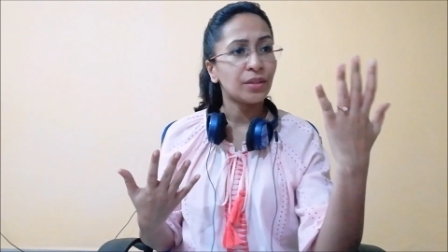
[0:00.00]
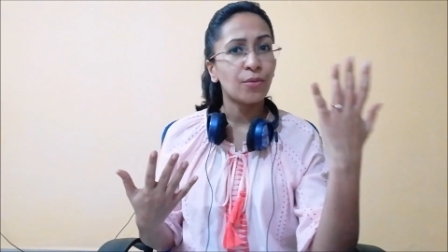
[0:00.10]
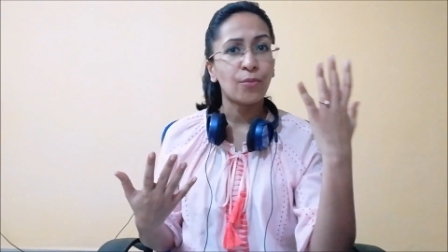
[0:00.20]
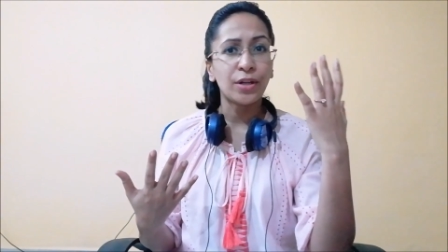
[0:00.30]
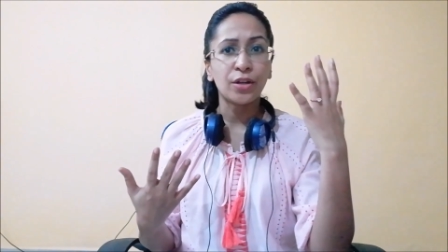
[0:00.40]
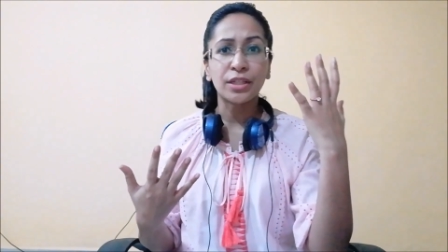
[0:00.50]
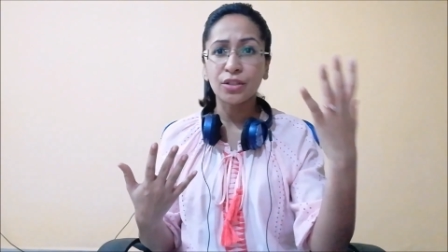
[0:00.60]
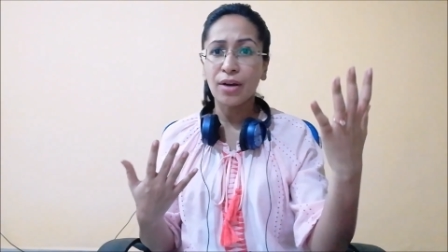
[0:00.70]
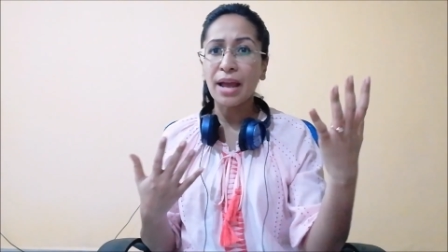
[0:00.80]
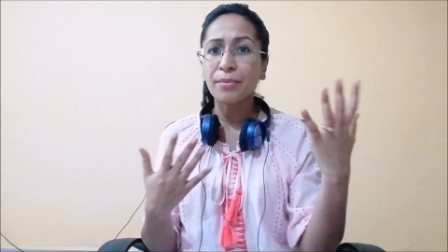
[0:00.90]
when you're
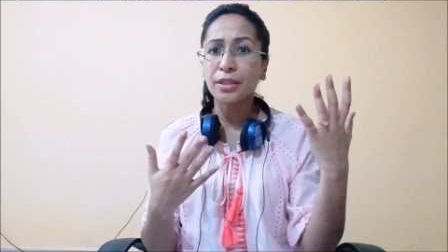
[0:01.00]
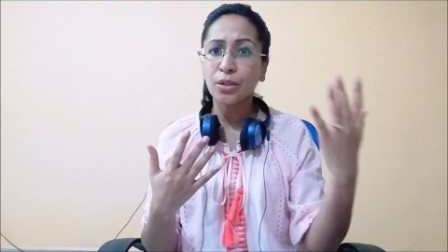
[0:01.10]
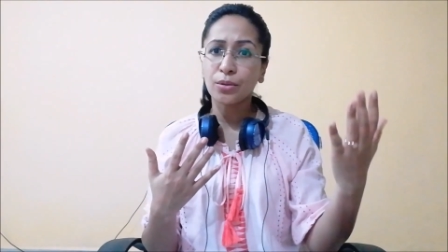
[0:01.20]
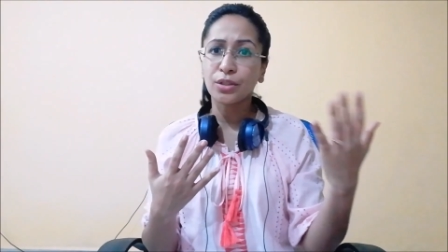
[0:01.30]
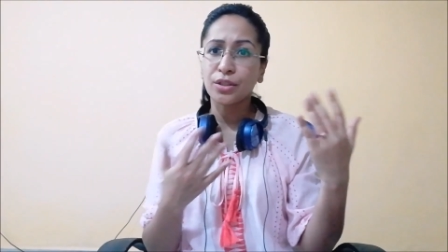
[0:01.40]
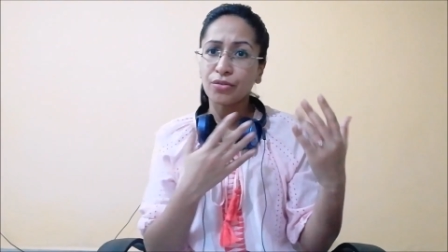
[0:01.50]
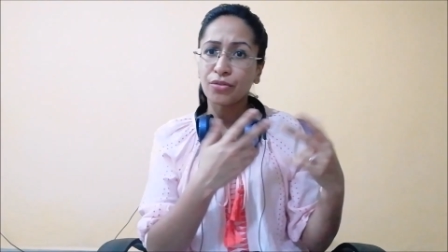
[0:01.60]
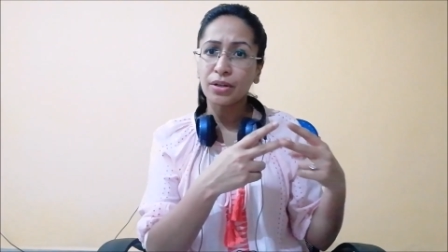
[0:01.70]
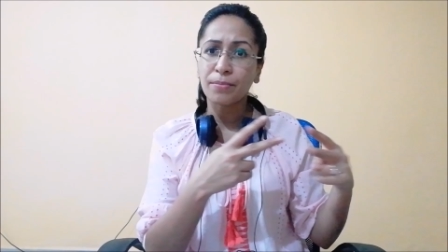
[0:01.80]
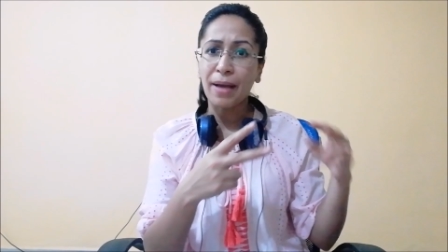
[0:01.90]
describing those
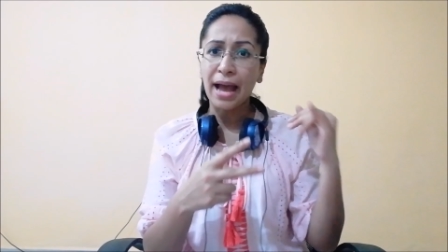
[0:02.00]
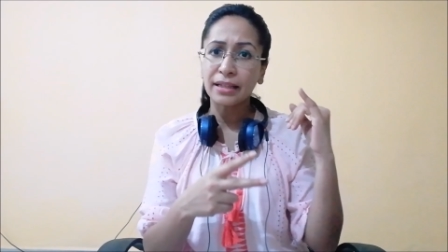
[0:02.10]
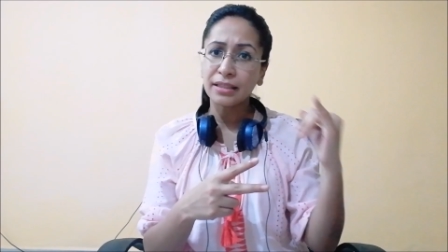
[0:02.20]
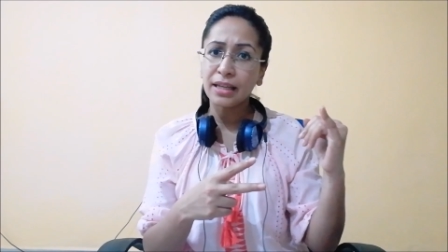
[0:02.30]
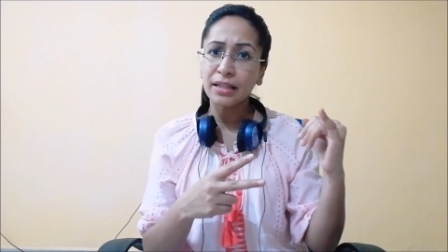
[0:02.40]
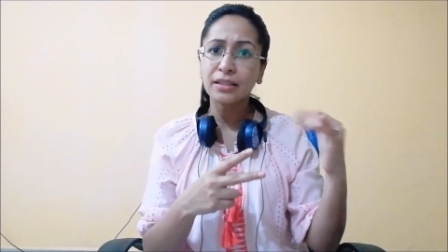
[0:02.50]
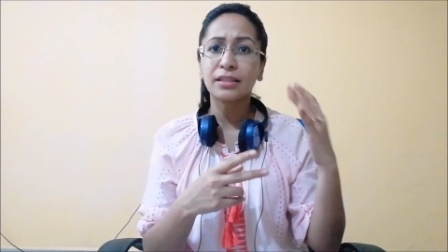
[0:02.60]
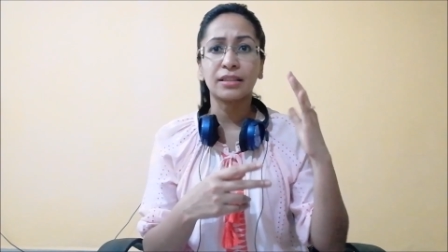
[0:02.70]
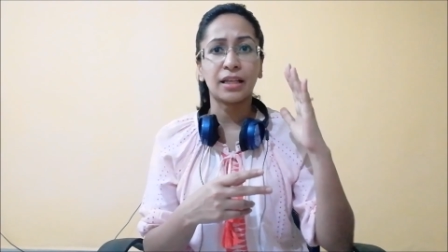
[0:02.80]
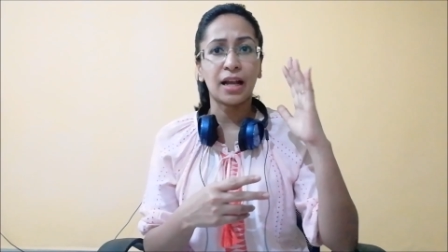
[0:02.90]
different bad things,
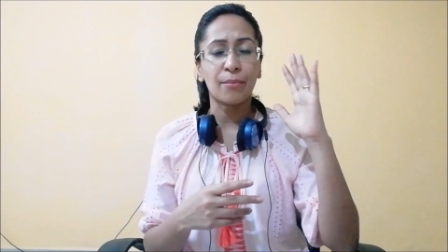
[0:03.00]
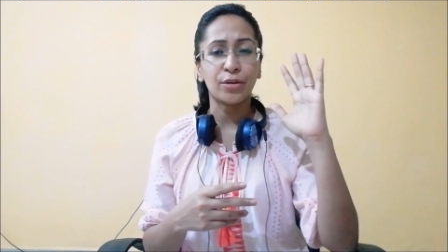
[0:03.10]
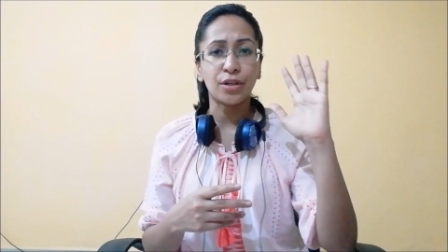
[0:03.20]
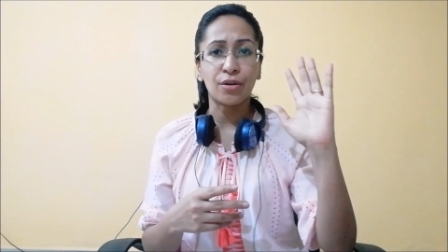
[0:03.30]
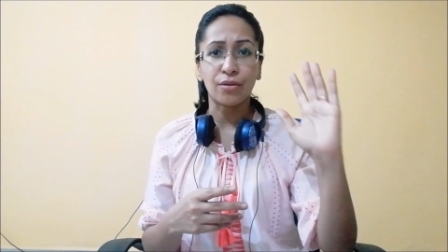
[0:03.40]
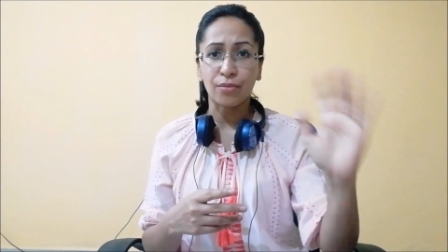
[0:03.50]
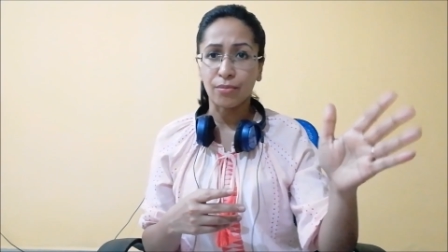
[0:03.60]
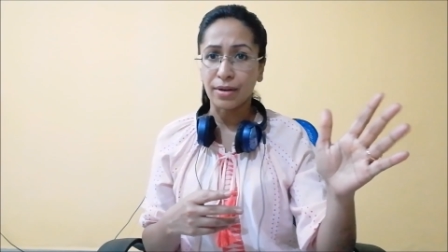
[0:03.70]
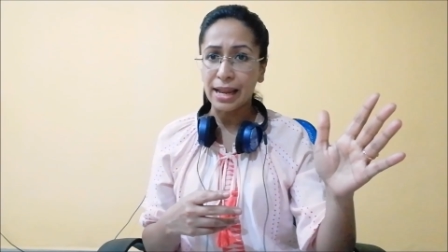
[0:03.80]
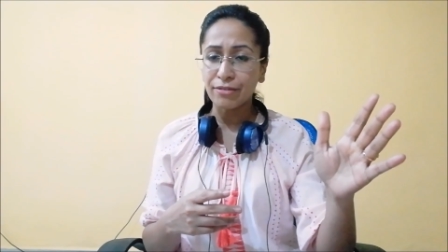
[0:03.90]
they come on your
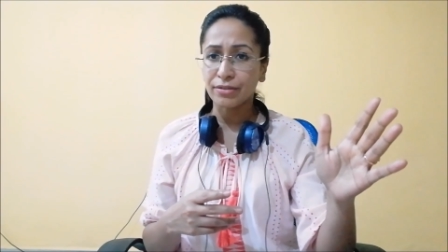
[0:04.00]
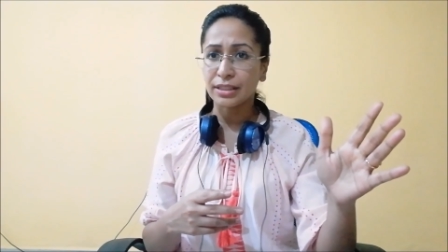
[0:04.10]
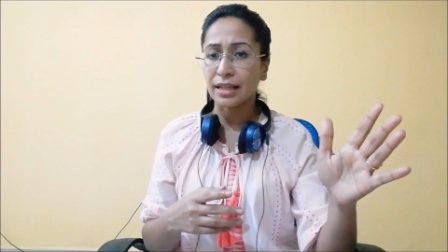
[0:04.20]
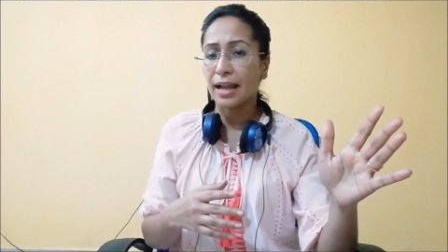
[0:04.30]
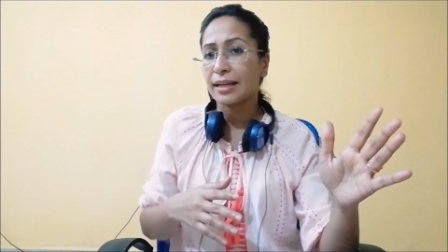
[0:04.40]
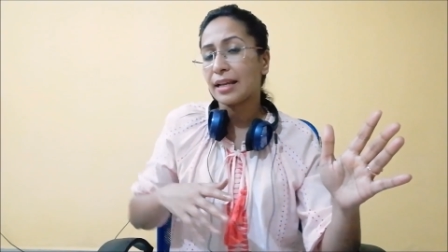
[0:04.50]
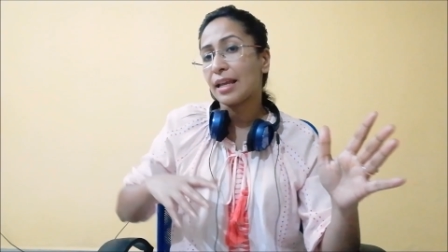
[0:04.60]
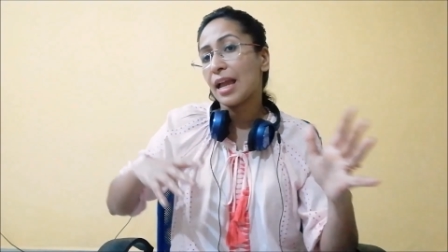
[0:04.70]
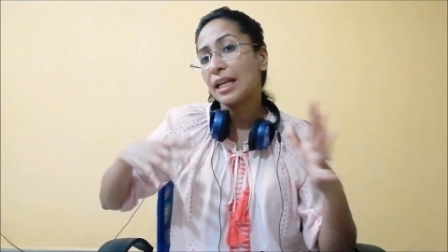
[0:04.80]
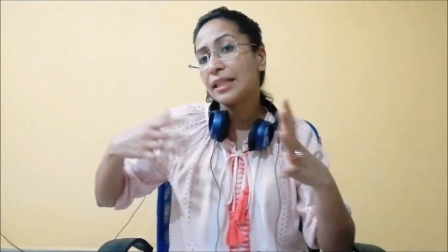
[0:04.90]
left side, and
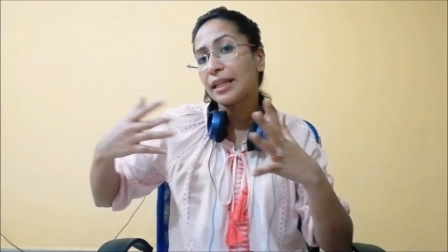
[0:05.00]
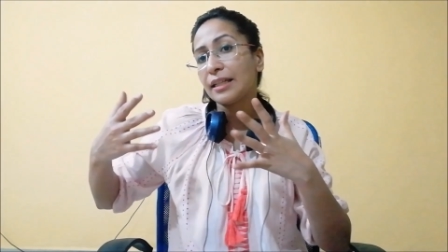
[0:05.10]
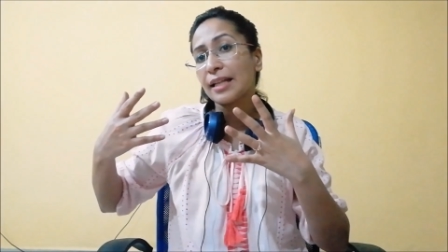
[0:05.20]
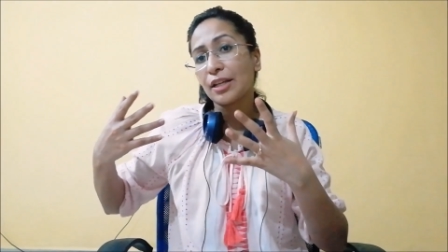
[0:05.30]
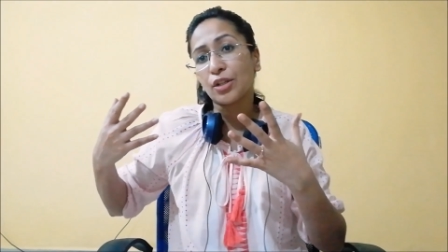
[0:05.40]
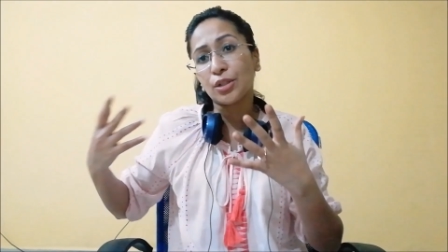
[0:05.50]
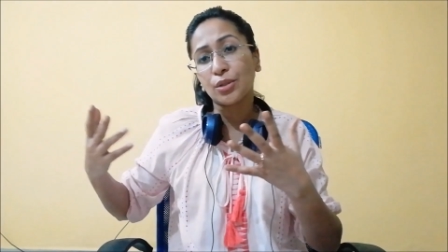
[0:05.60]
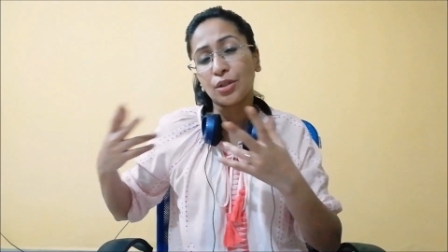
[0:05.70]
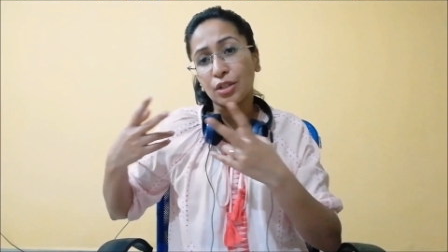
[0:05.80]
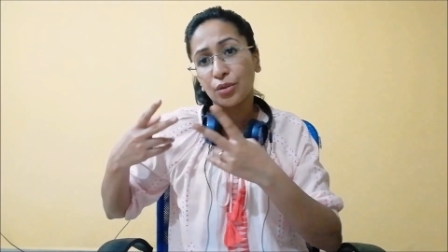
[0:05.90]
anything that you're
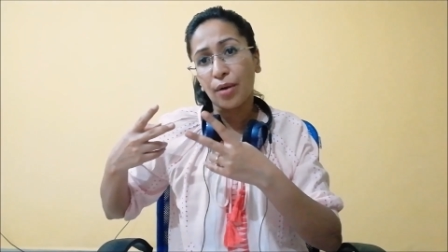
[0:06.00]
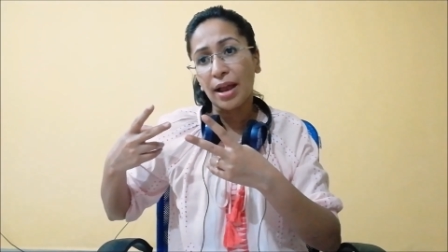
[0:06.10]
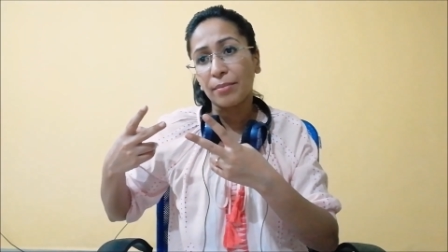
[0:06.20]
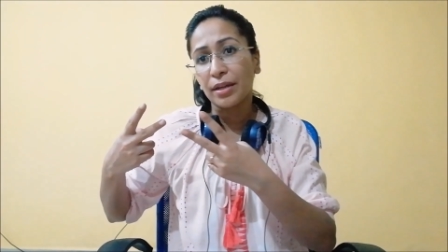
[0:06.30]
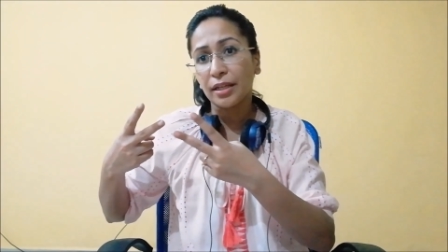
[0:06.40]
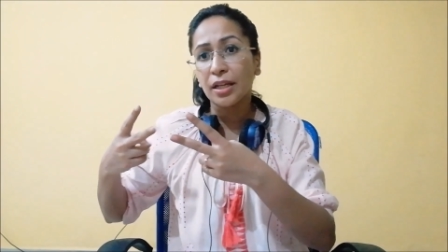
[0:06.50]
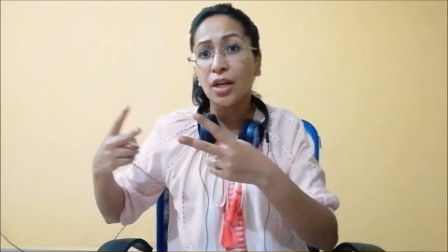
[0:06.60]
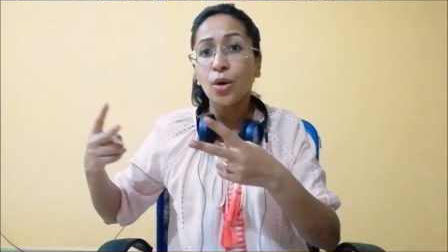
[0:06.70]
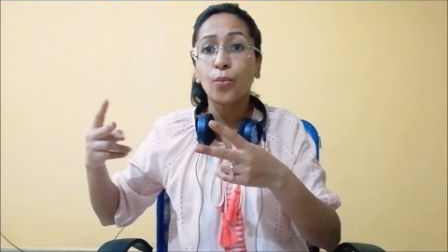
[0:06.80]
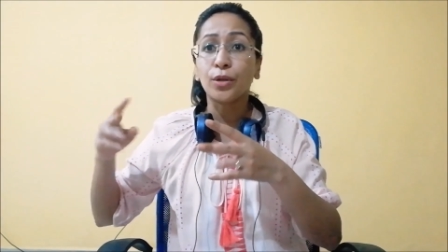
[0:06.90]
describing
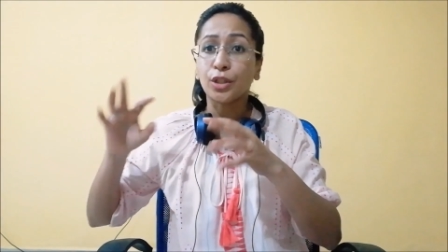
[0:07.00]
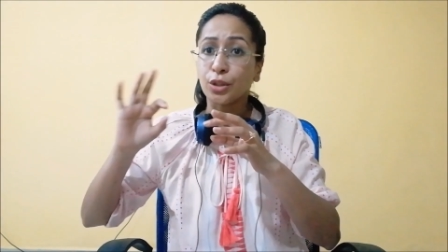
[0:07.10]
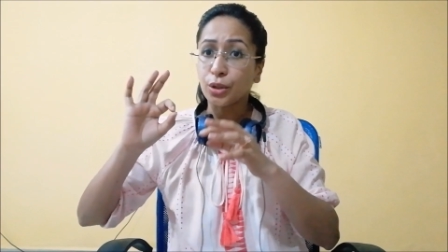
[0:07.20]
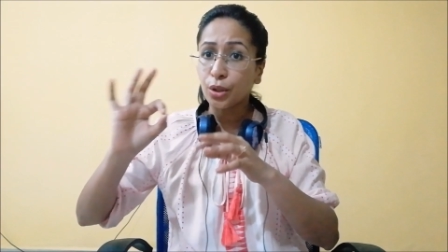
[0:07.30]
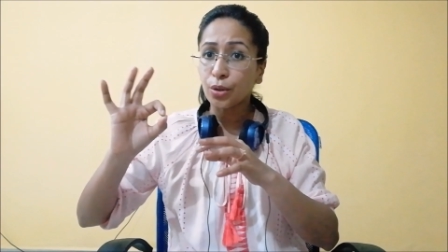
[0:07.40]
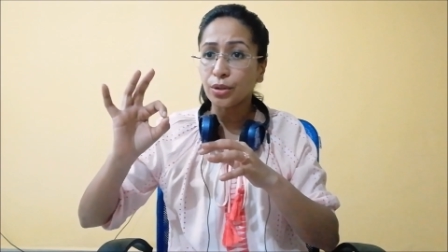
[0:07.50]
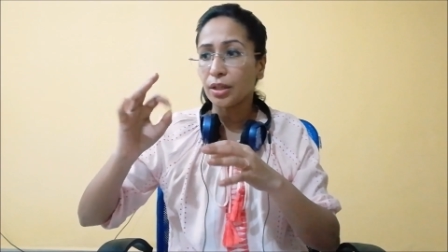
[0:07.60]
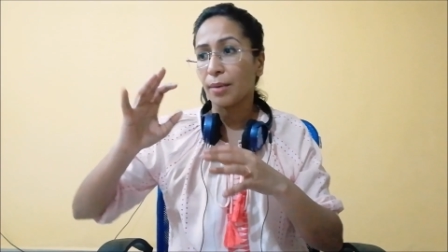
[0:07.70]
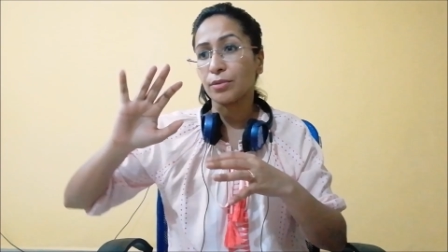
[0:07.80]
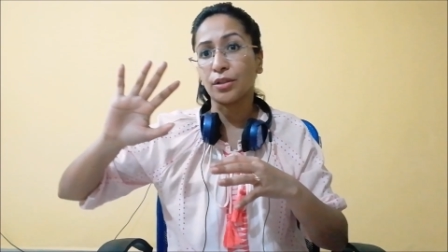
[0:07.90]
which is good,
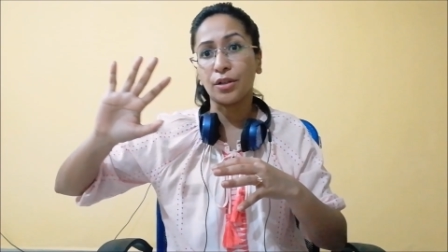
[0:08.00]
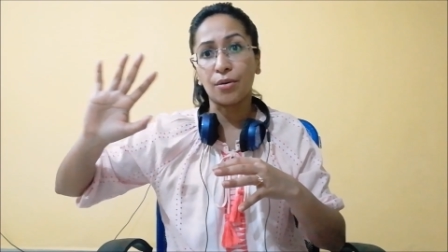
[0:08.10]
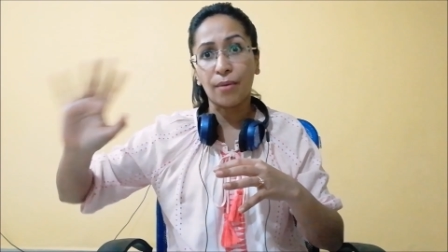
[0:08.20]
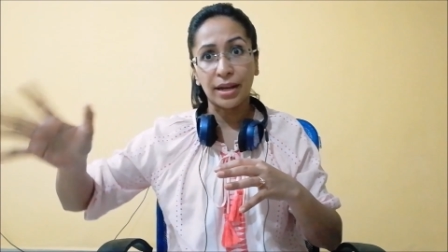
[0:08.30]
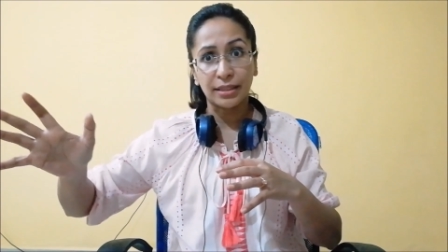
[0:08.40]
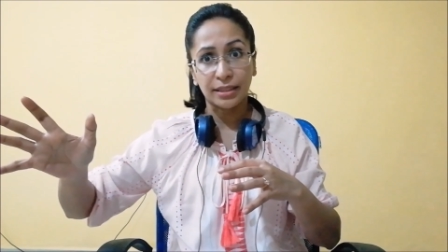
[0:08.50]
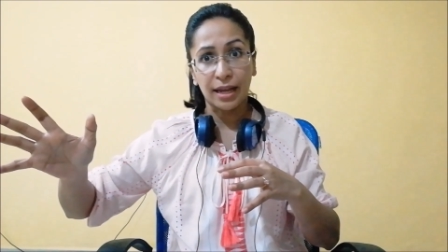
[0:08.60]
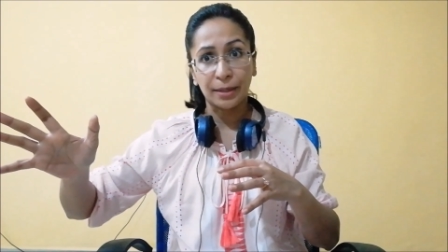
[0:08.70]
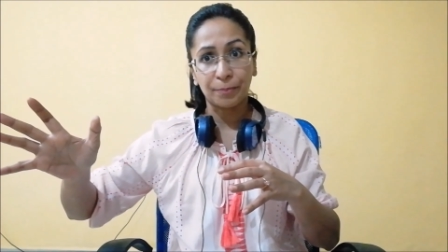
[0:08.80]
comes on your right side.